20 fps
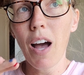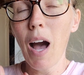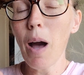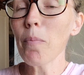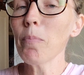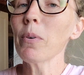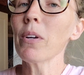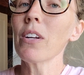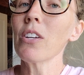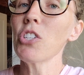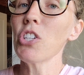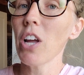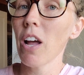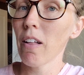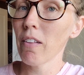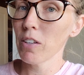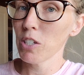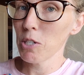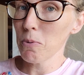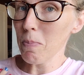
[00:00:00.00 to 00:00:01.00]
I'm going to
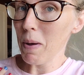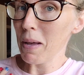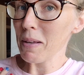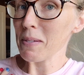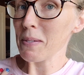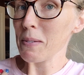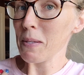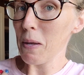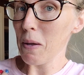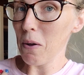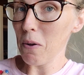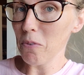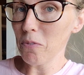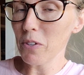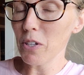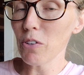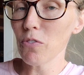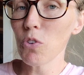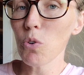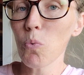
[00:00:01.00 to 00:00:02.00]
challenge myself.
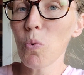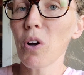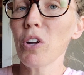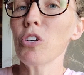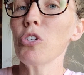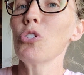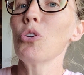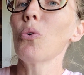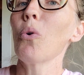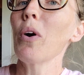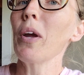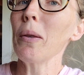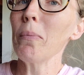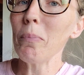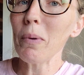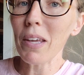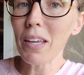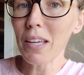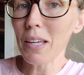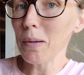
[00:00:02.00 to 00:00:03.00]
And if you want, join
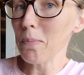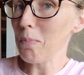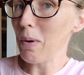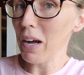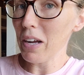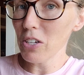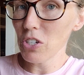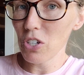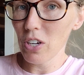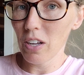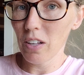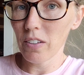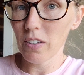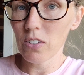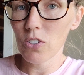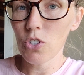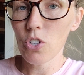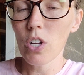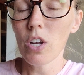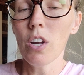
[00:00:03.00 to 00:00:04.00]
me in my
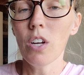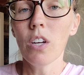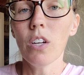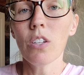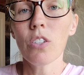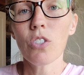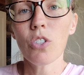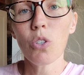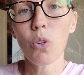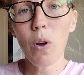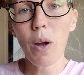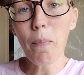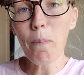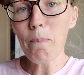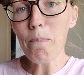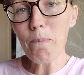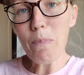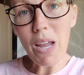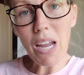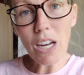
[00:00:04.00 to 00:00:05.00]
challenge to
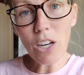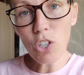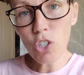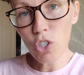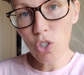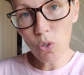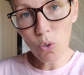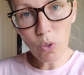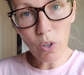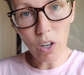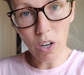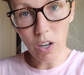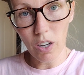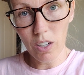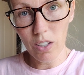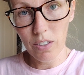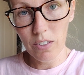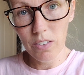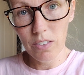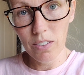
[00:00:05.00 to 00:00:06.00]
make sure.
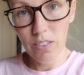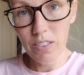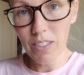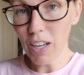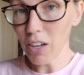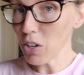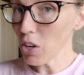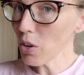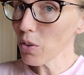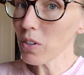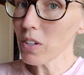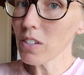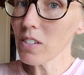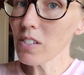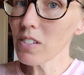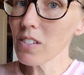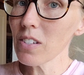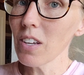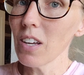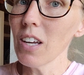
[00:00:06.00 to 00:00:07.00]
Now,
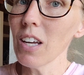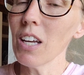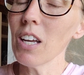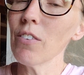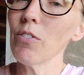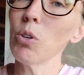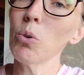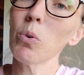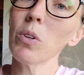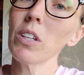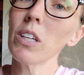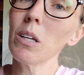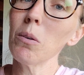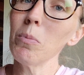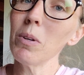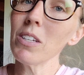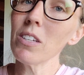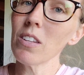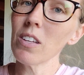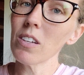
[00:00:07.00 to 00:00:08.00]
notice if you really
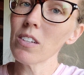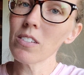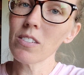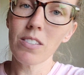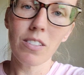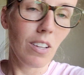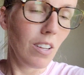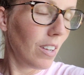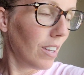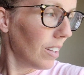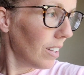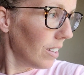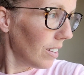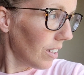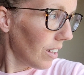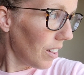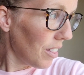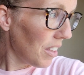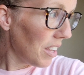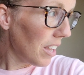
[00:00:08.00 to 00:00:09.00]
commit to this,
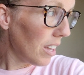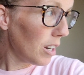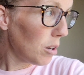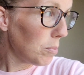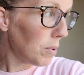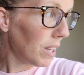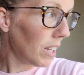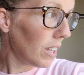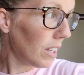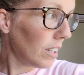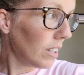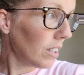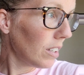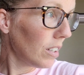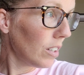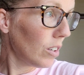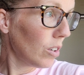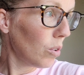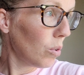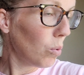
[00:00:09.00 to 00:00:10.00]
the enemy
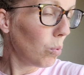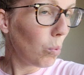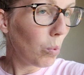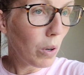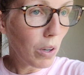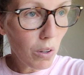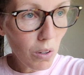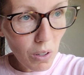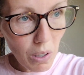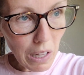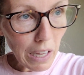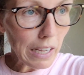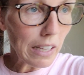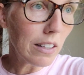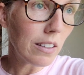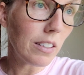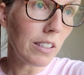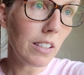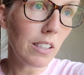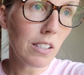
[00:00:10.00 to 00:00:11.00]
will
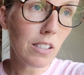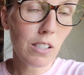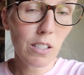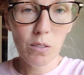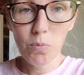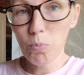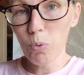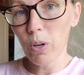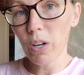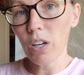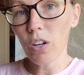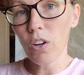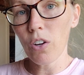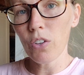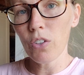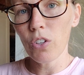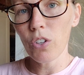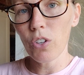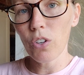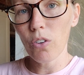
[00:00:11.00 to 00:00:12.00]
likely spring
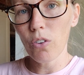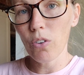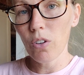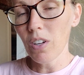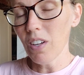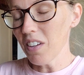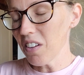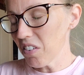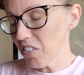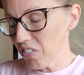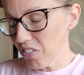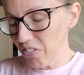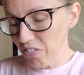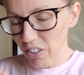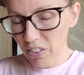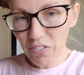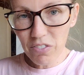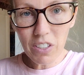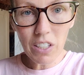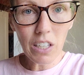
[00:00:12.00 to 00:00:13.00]
on you
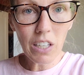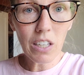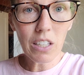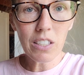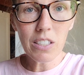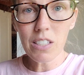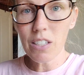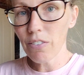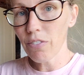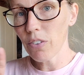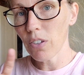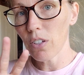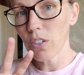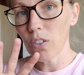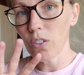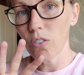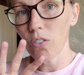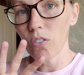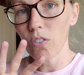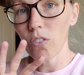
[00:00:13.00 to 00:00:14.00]
50
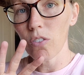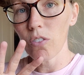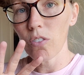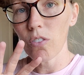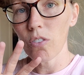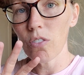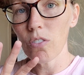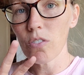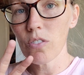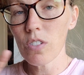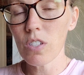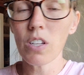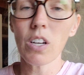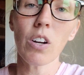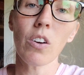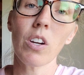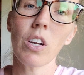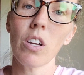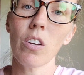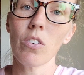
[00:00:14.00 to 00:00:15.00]
different
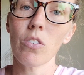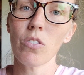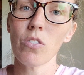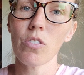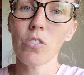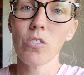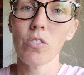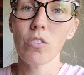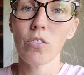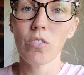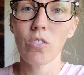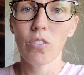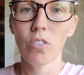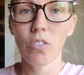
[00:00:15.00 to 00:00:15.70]
scenarios